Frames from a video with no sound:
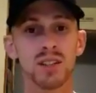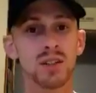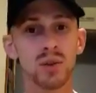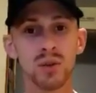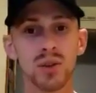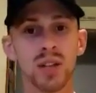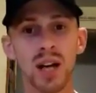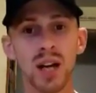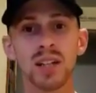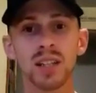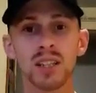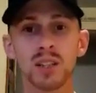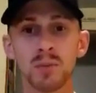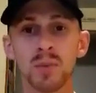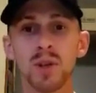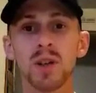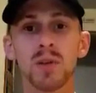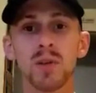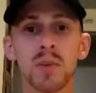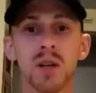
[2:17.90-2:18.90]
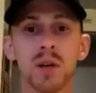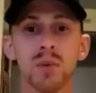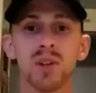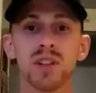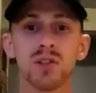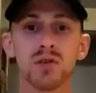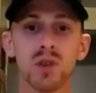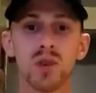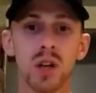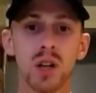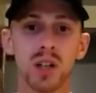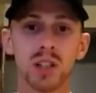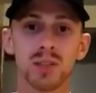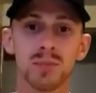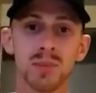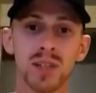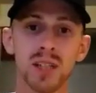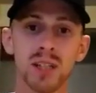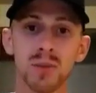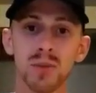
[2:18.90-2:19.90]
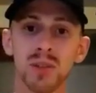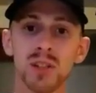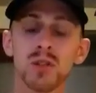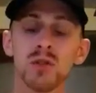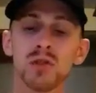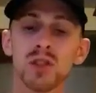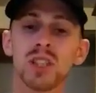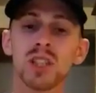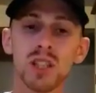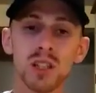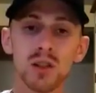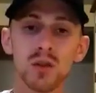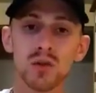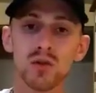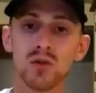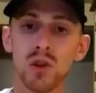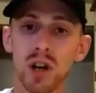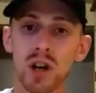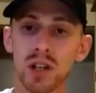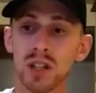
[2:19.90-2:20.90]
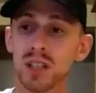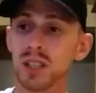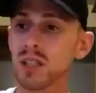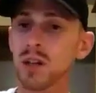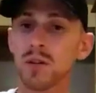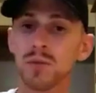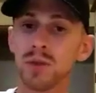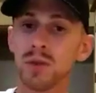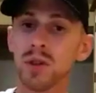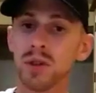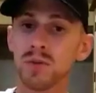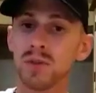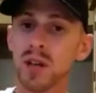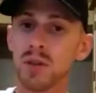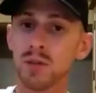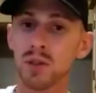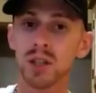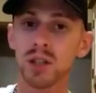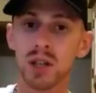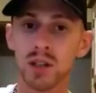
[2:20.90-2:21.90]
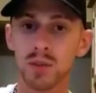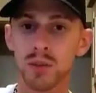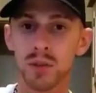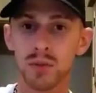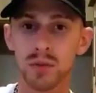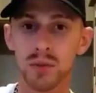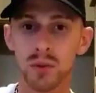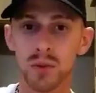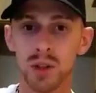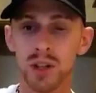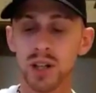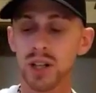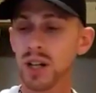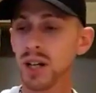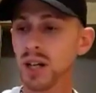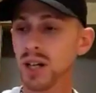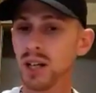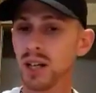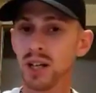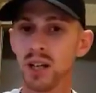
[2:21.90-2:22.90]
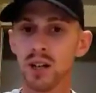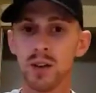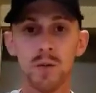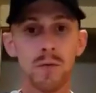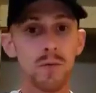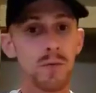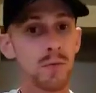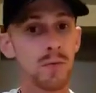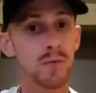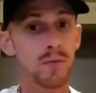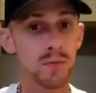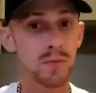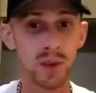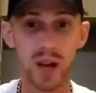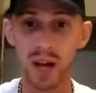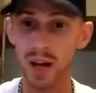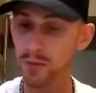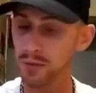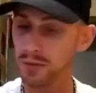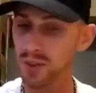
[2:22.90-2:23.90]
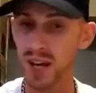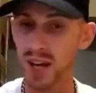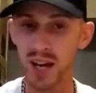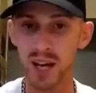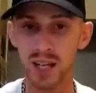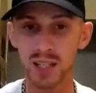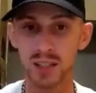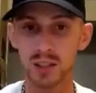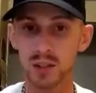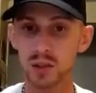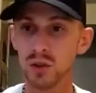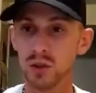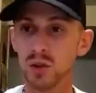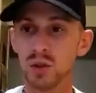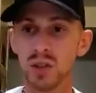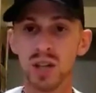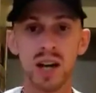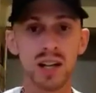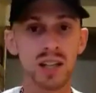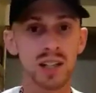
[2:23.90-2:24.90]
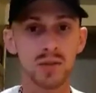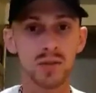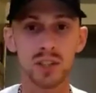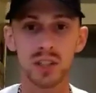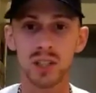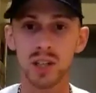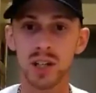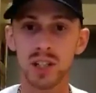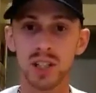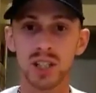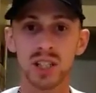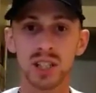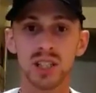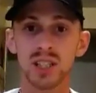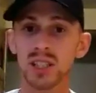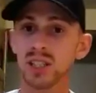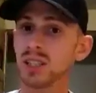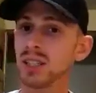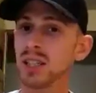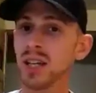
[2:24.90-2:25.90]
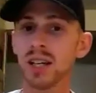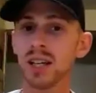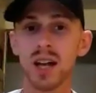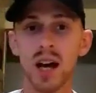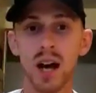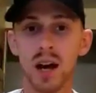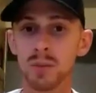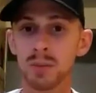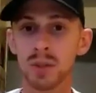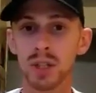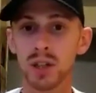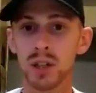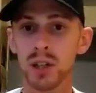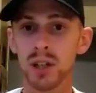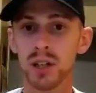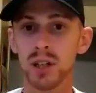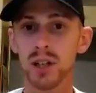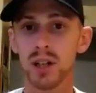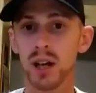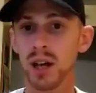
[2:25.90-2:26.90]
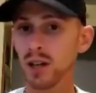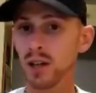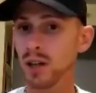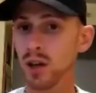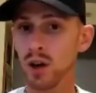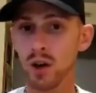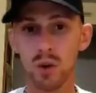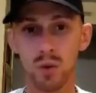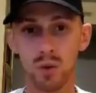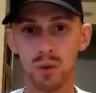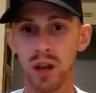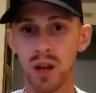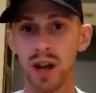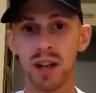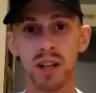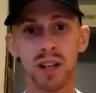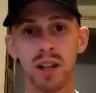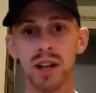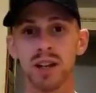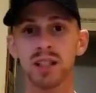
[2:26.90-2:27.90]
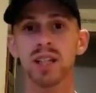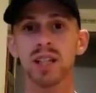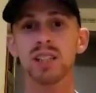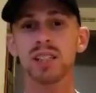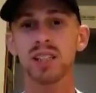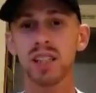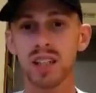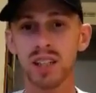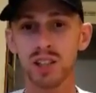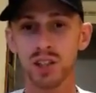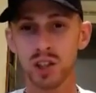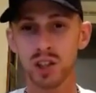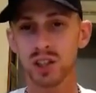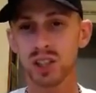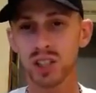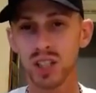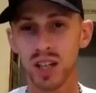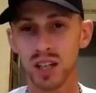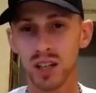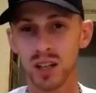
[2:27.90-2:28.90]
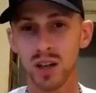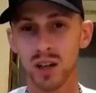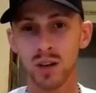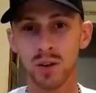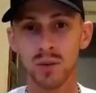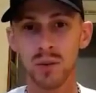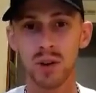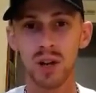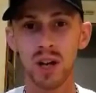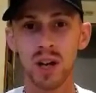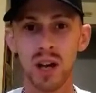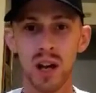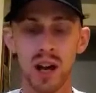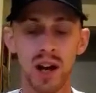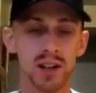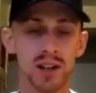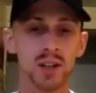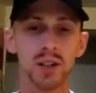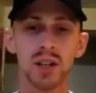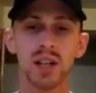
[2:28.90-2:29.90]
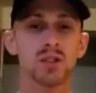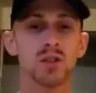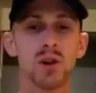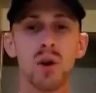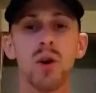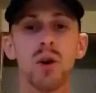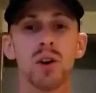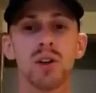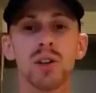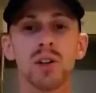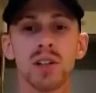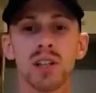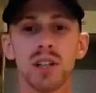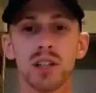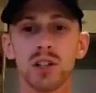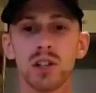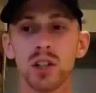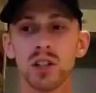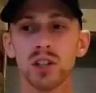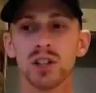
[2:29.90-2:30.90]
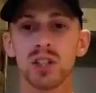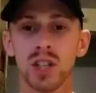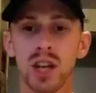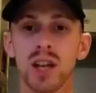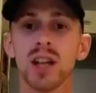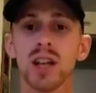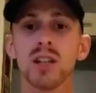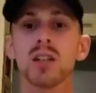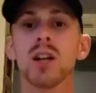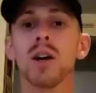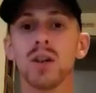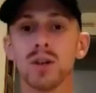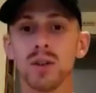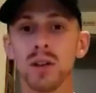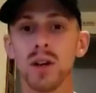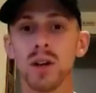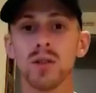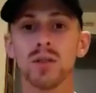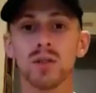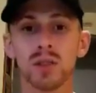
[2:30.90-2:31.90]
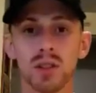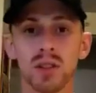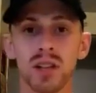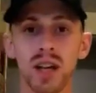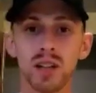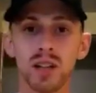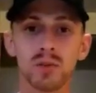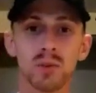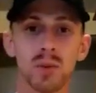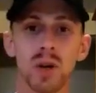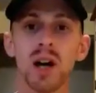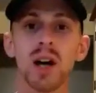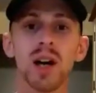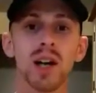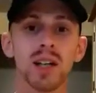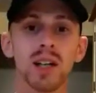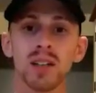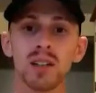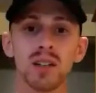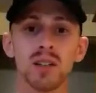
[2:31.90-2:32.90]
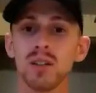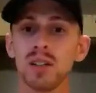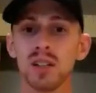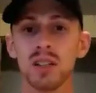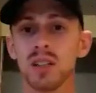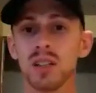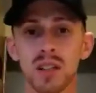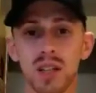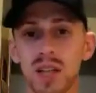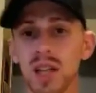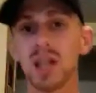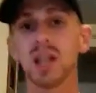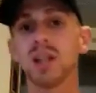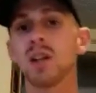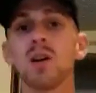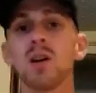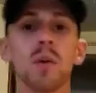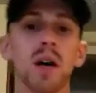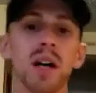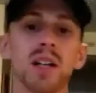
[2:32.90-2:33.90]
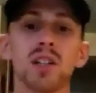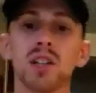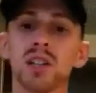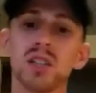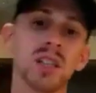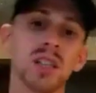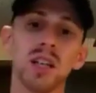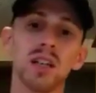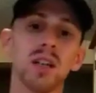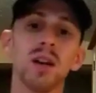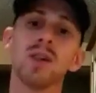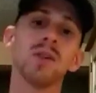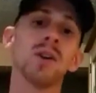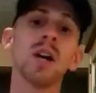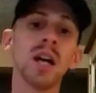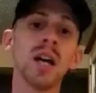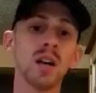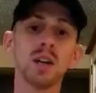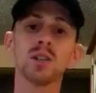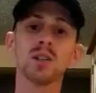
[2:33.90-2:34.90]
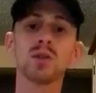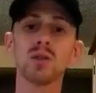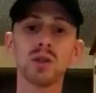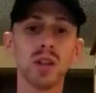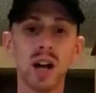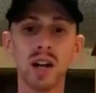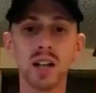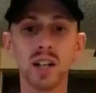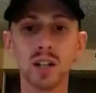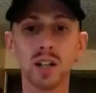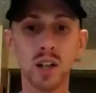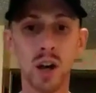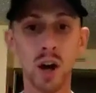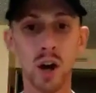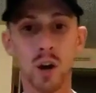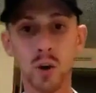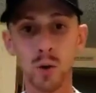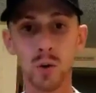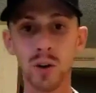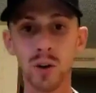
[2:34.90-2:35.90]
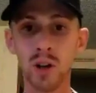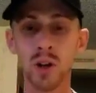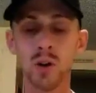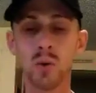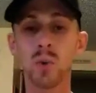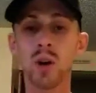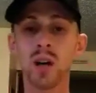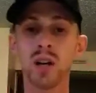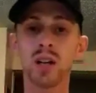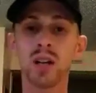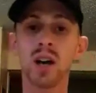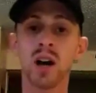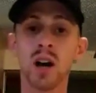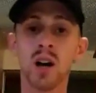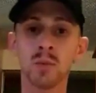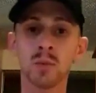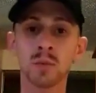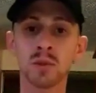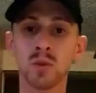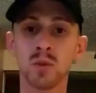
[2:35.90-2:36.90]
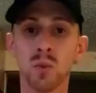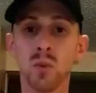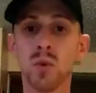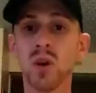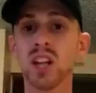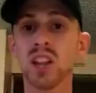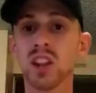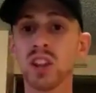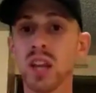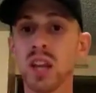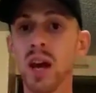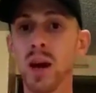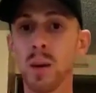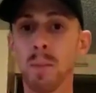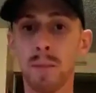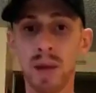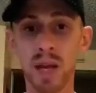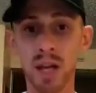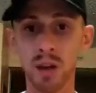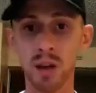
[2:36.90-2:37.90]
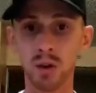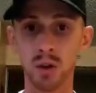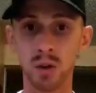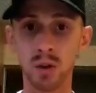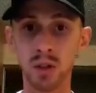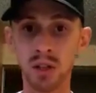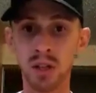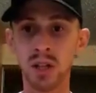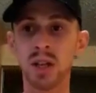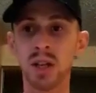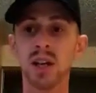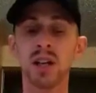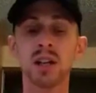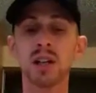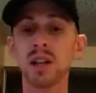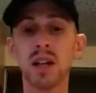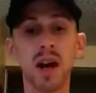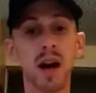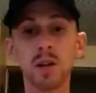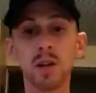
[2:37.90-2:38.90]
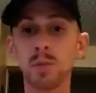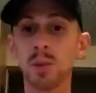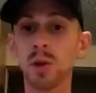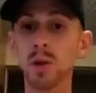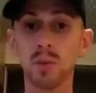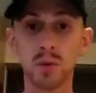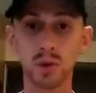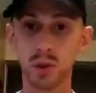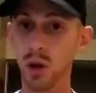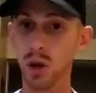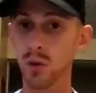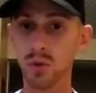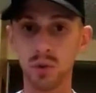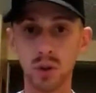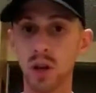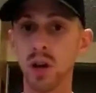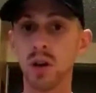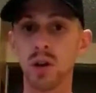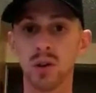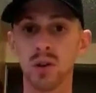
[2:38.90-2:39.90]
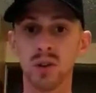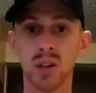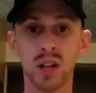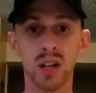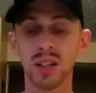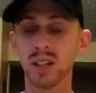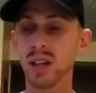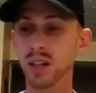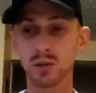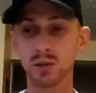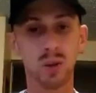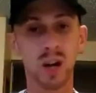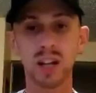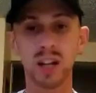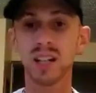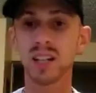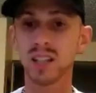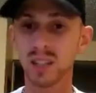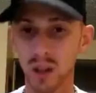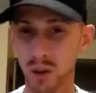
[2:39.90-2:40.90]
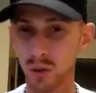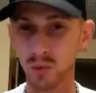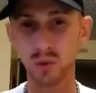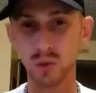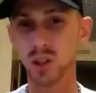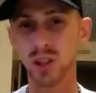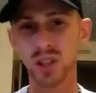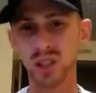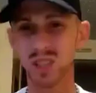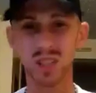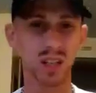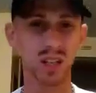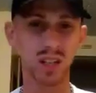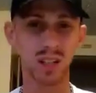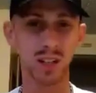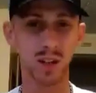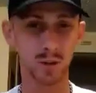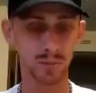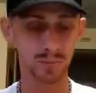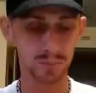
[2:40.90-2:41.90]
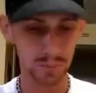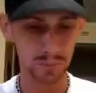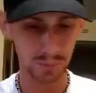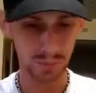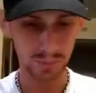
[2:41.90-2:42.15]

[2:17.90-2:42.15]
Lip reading: Do not experiment with drugs, meaning when you see new drugs, stuff you have never done before, F that. Do not even touch it, say, nah, I'm good. No, like they say, just say no. I know that's harder than just saying no, though. So that's why you can't go by just saying no. You got to know what comes with that pill. And a lot of people don't know. And that's why they don't just say no.